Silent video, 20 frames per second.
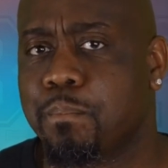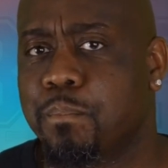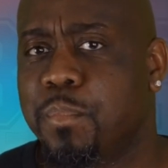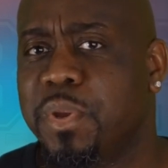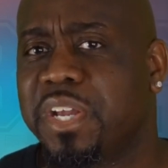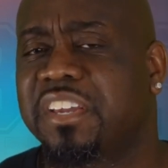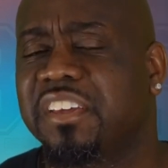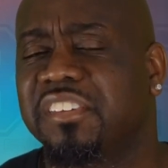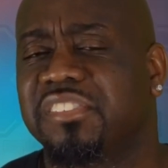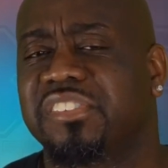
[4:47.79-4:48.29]

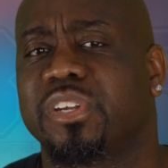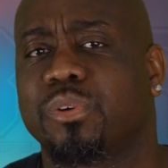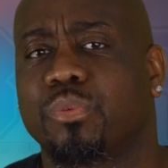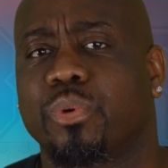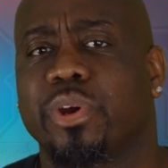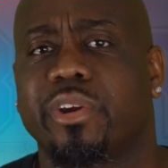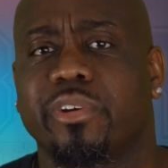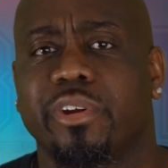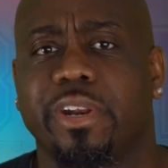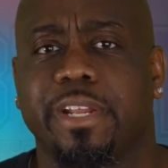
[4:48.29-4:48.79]
Because they're
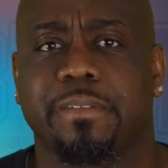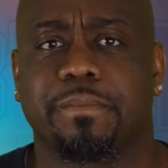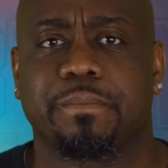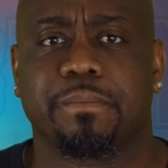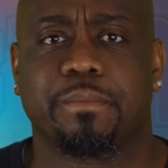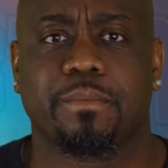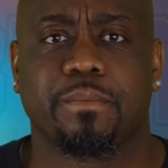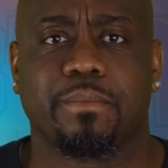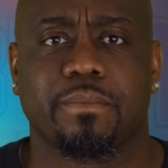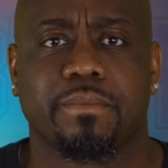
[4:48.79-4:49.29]
worried.
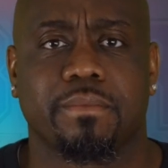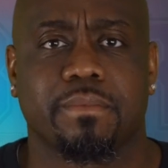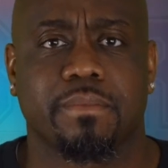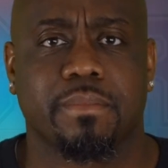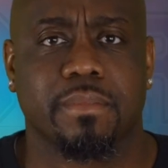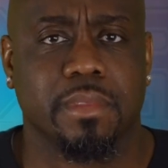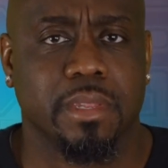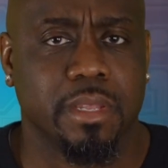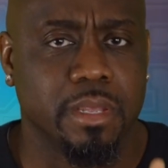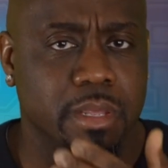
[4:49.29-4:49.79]

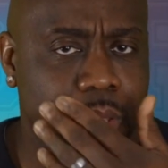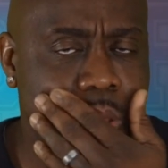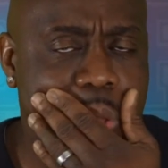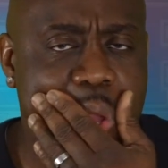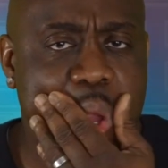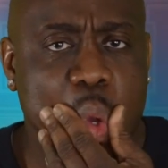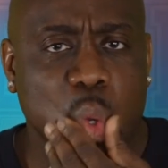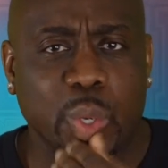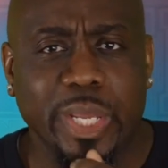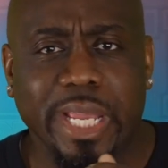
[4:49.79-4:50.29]

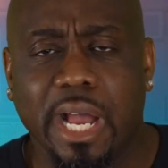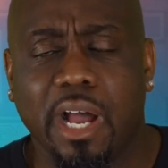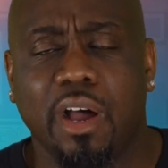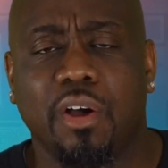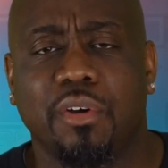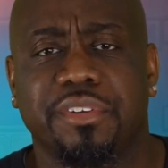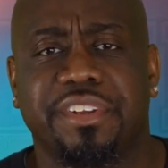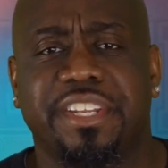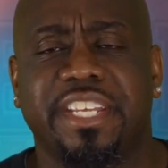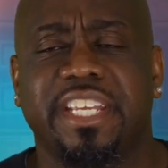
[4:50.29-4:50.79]
We
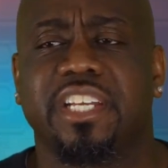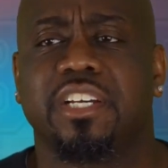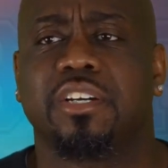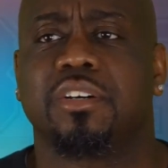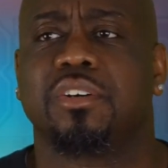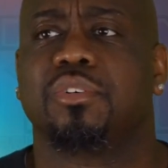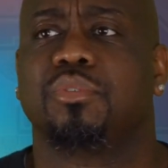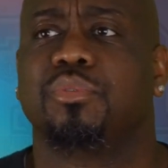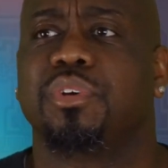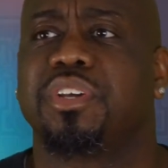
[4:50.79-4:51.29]
all
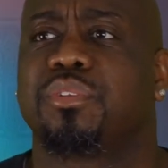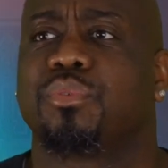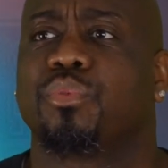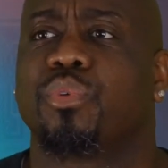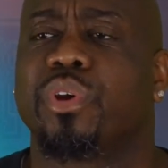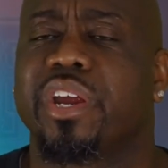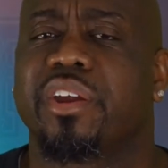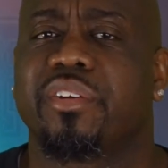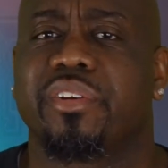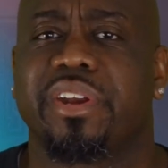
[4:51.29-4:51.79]
deal with
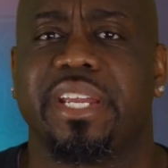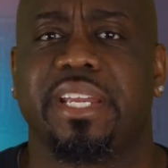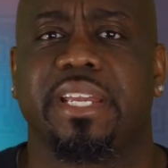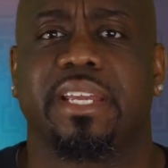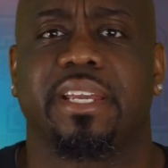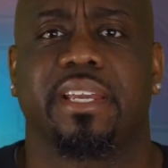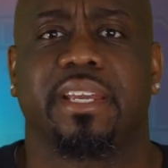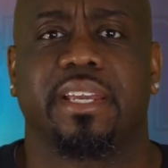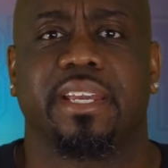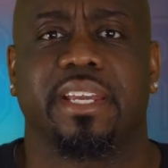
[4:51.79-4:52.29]
worry
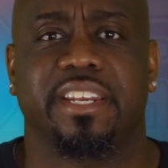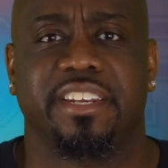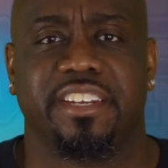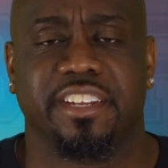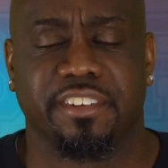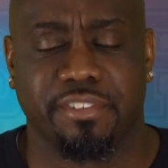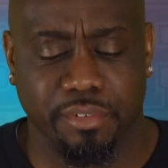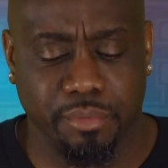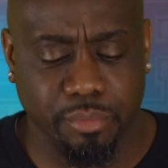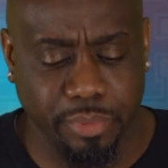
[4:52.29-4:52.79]
in
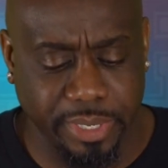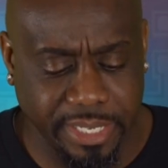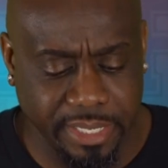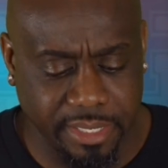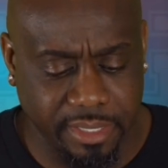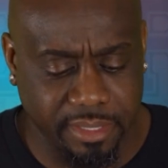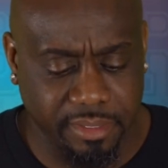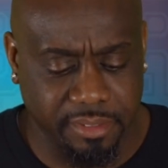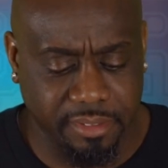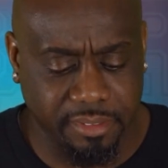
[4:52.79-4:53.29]
different
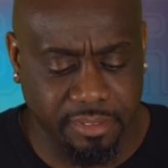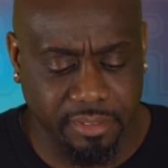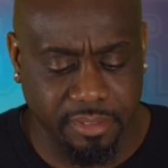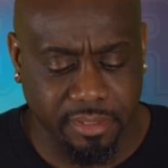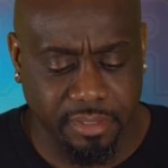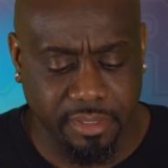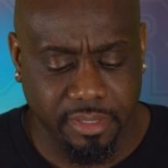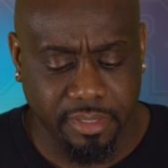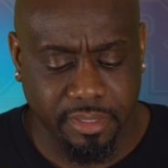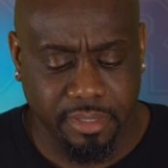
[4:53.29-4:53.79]
ways.
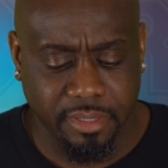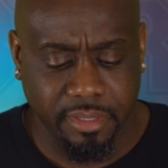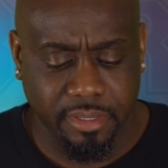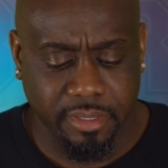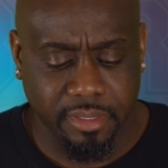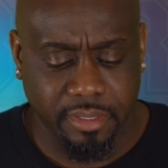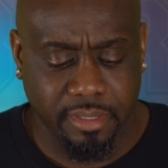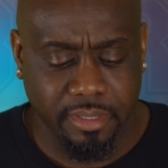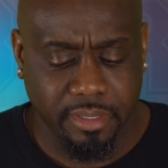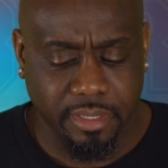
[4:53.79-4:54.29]

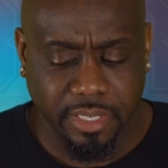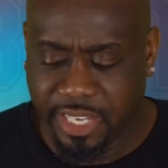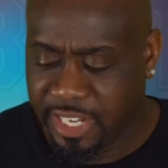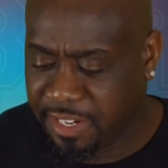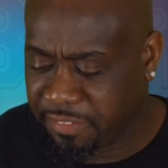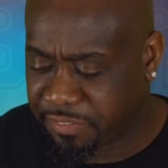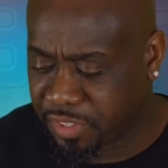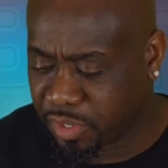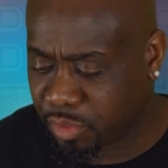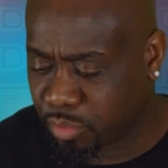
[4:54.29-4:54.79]
And
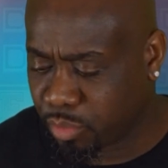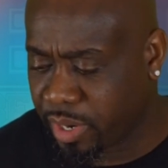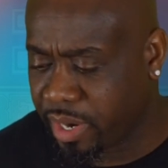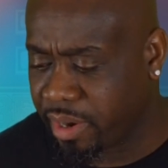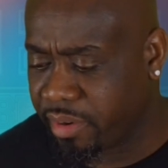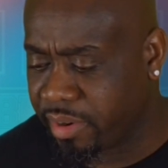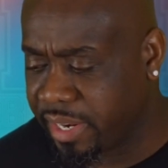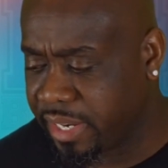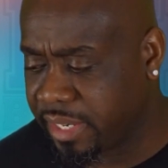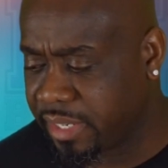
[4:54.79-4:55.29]
if they're
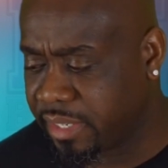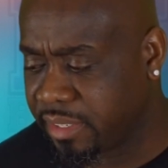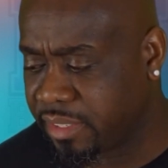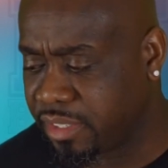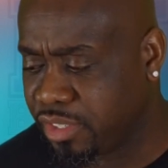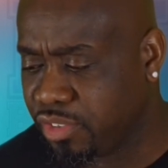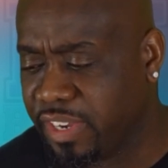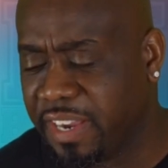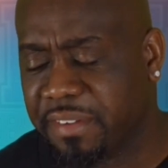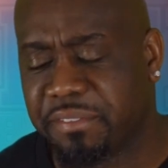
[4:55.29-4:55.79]
worried,
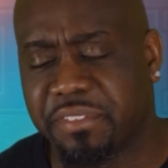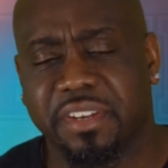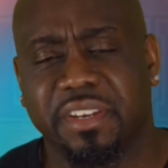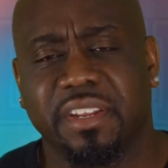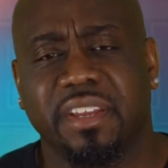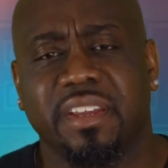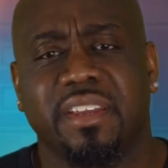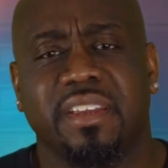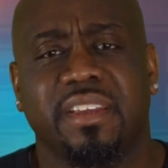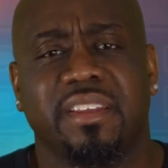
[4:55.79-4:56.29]
you have
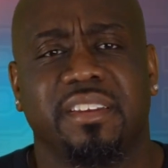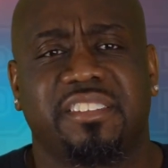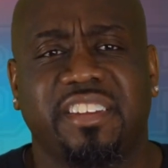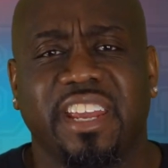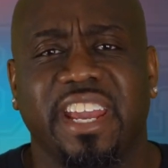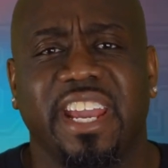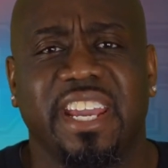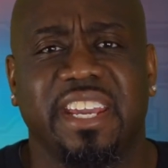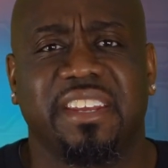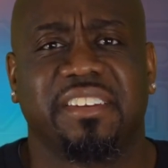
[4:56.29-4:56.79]
to
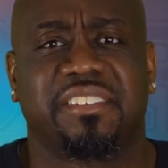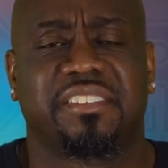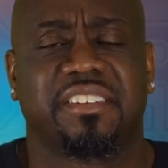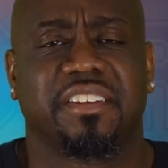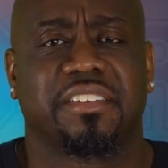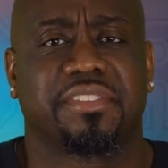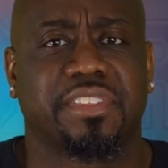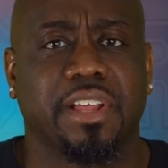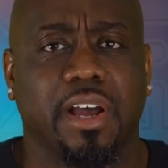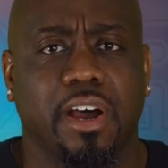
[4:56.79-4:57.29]
change
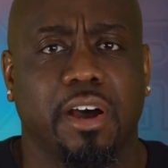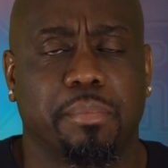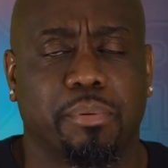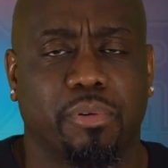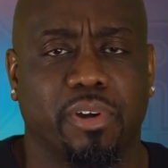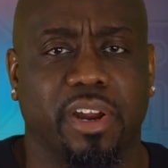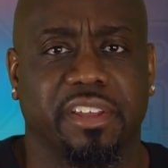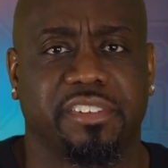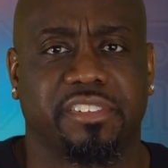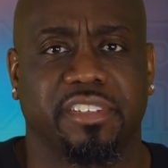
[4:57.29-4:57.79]
their thought
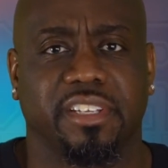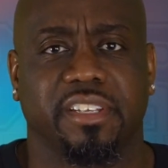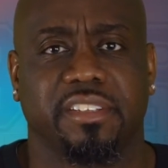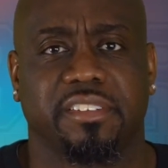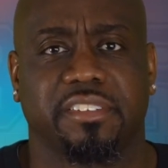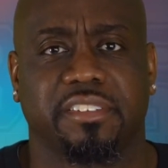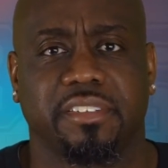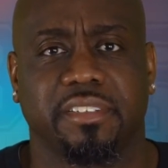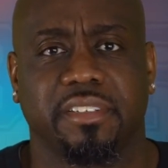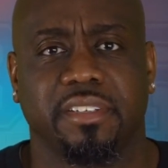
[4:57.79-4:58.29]

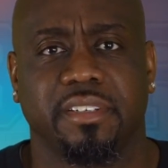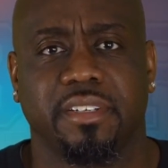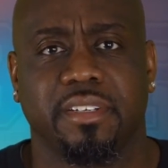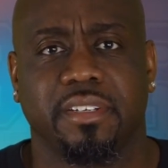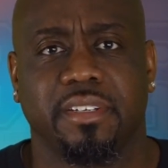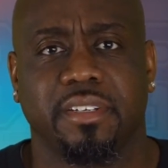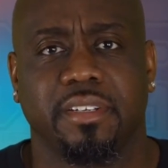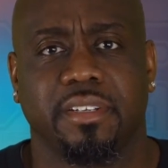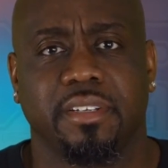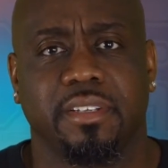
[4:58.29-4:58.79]
process.
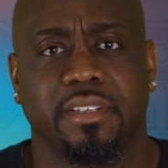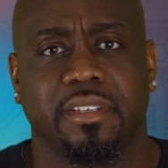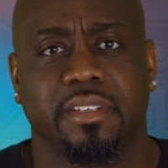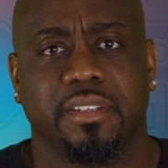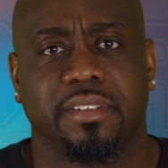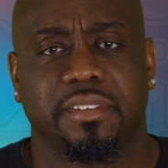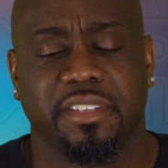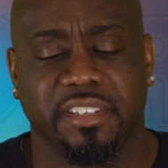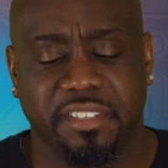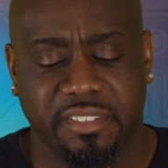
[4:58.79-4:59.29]

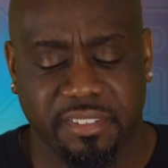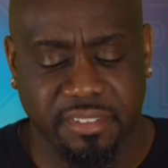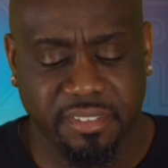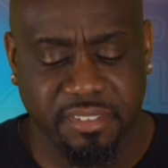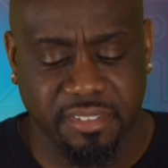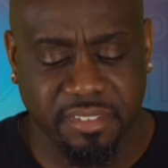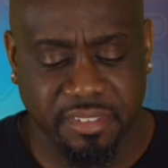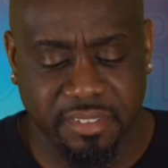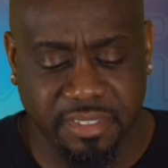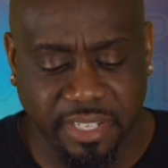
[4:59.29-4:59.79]

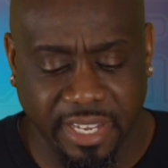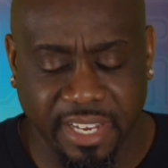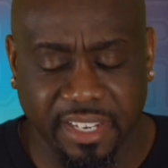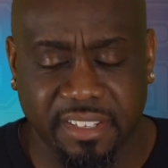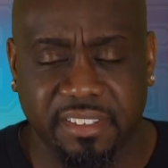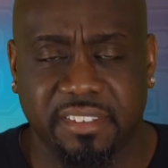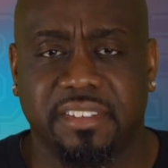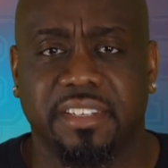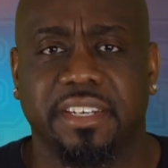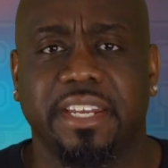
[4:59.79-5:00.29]
This
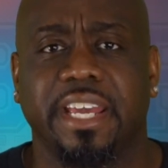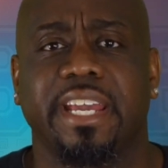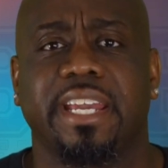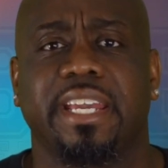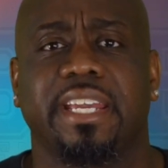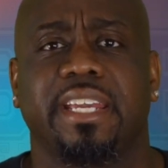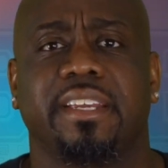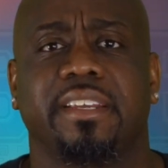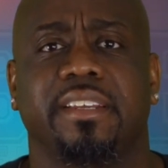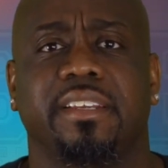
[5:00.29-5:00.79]
text
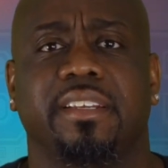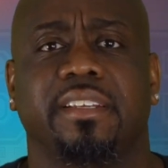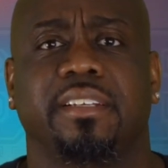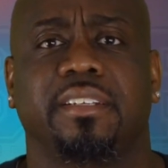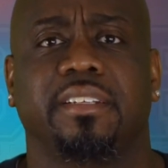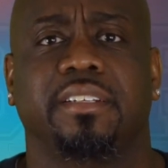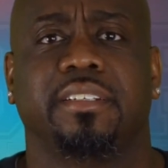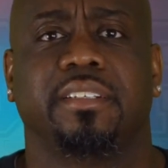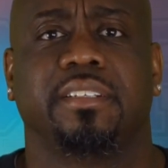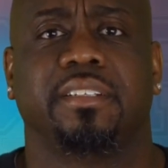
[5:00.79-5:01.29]
today
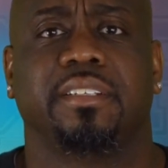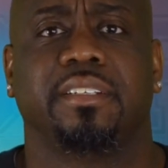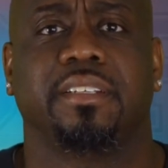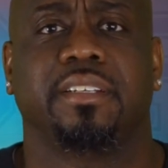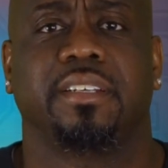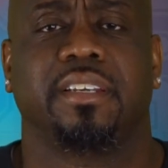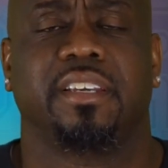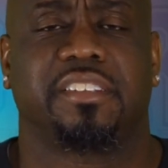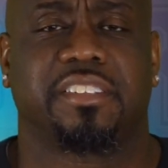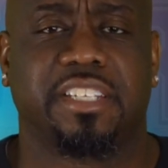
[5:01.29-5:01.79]

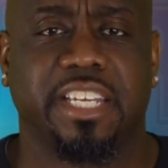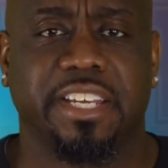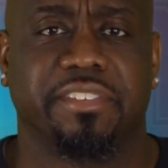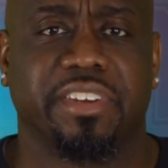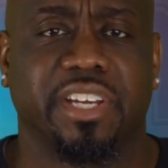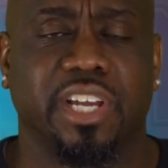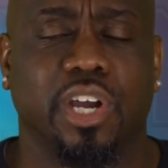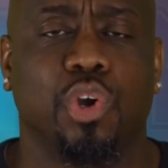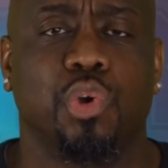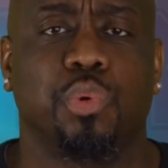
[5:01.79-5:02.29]
It's
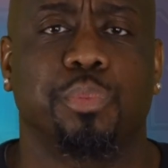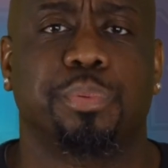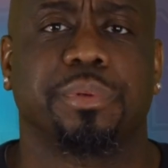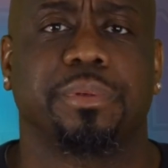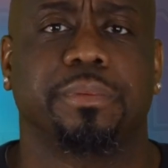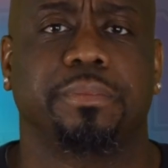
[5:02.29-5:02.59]
giving hope.